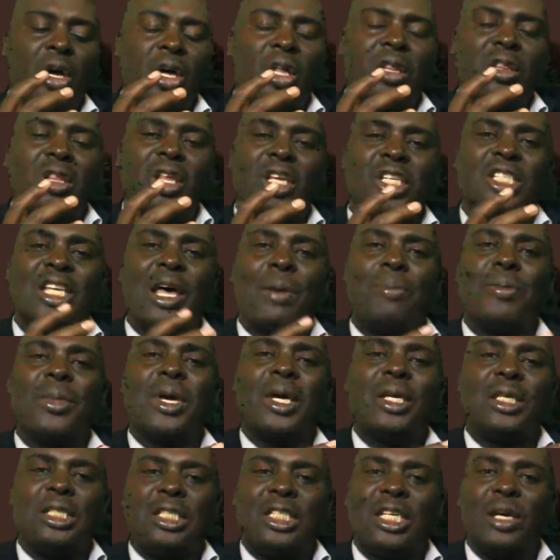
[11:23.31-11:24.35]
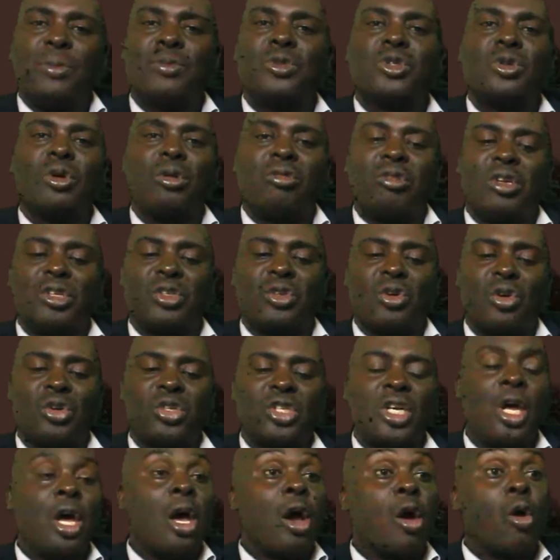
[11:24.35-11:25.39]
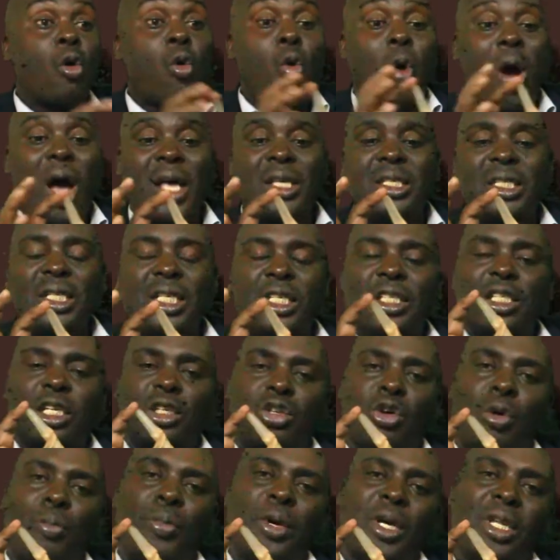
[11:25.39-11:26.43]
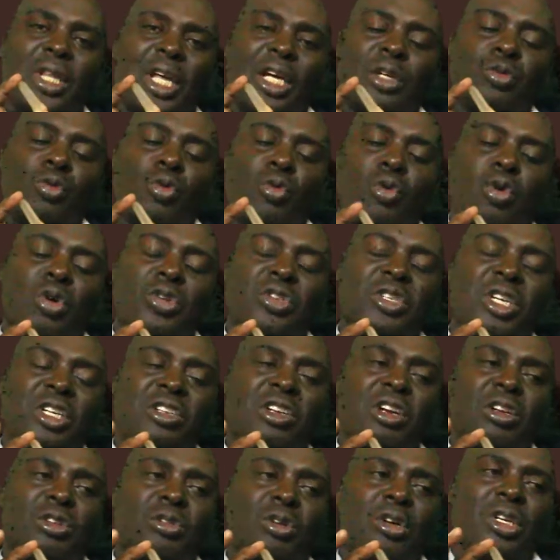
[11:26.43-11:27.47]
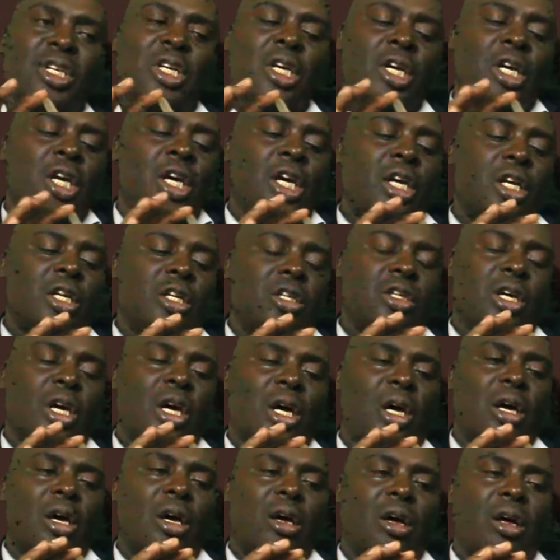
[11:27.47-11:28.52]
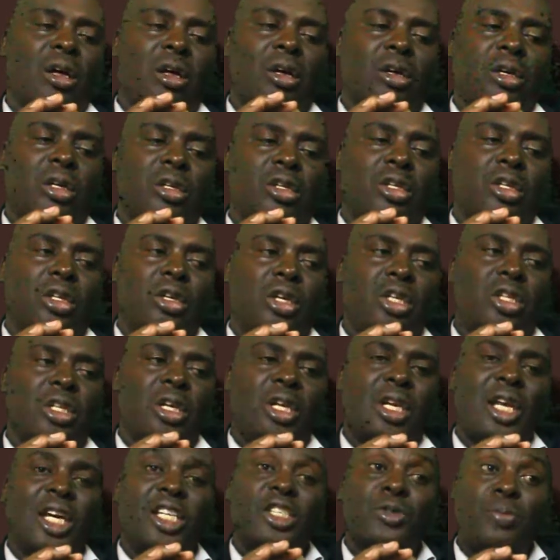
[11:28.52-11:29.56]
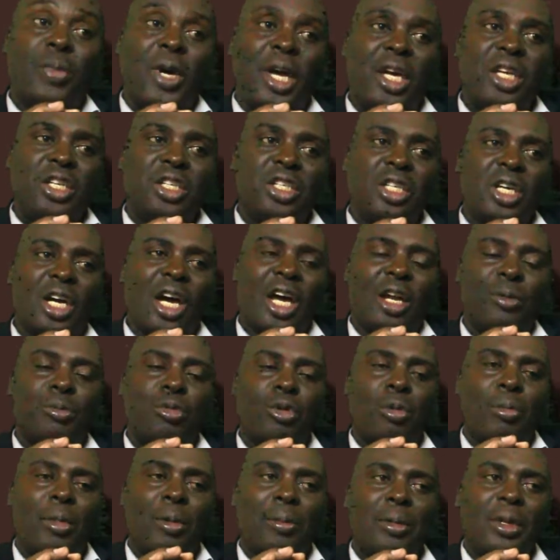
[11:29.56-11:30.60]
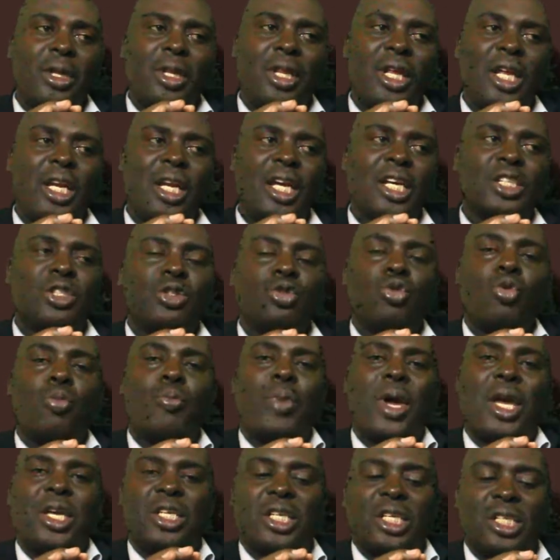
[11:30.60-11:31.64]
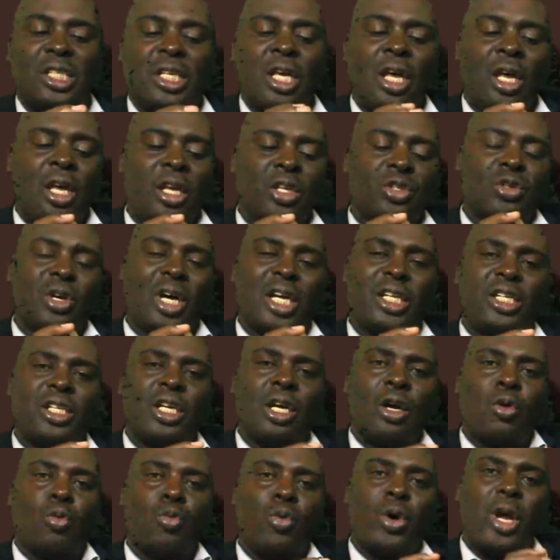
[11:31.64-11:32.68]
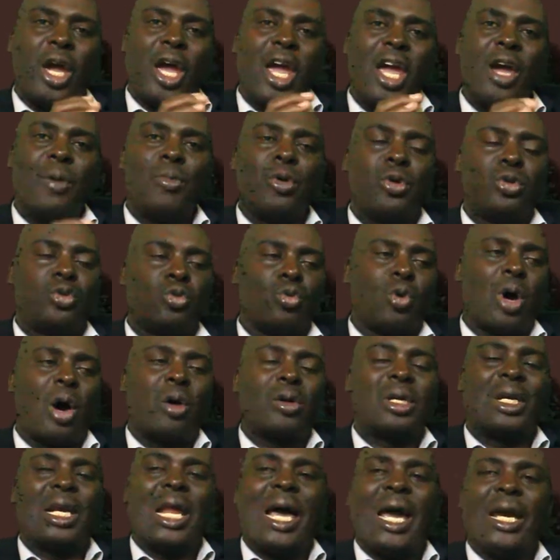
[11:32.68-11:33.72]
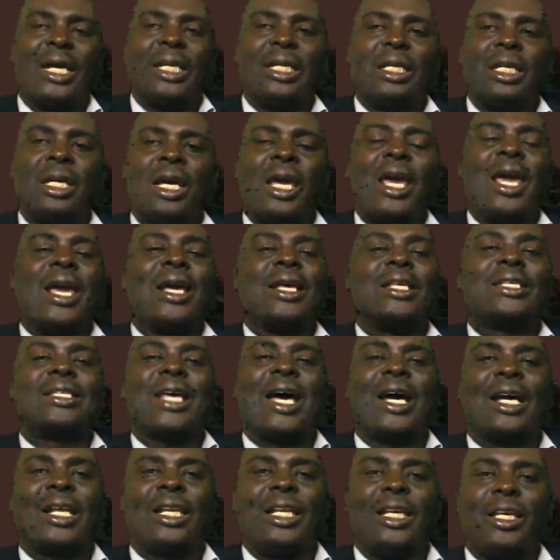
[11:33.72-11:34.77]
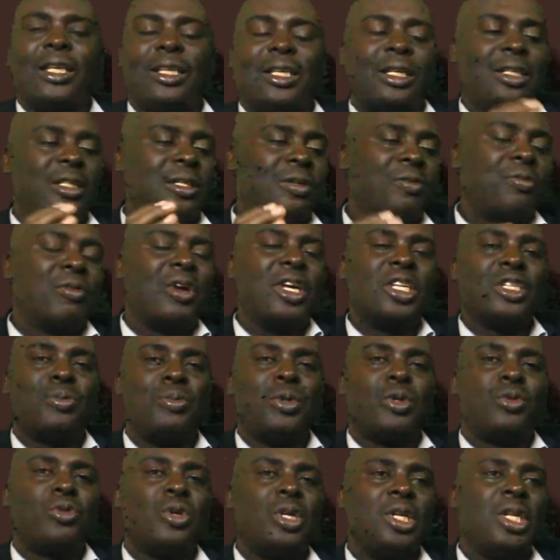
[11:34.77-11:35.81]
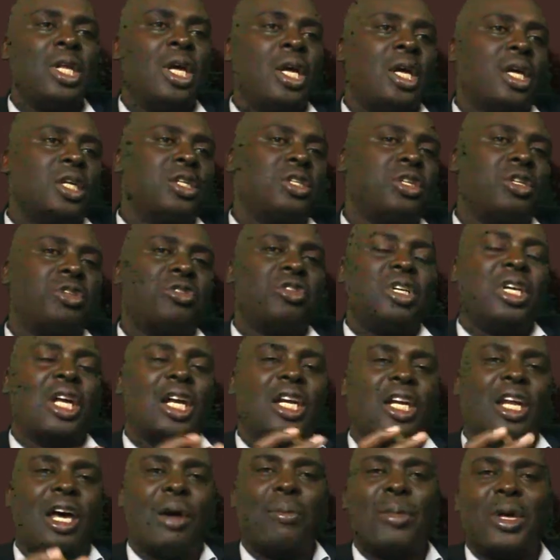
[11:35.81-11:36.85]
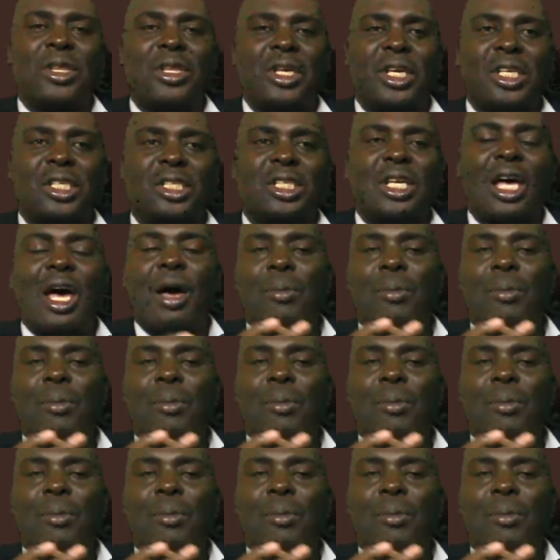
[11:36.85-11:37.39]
the Zambian gemstone resource. Quartz is a topic that we'll concentrate on in the next page and probably the next 2 pages, so that we are able to outline exactly the difference between citrine and amethyst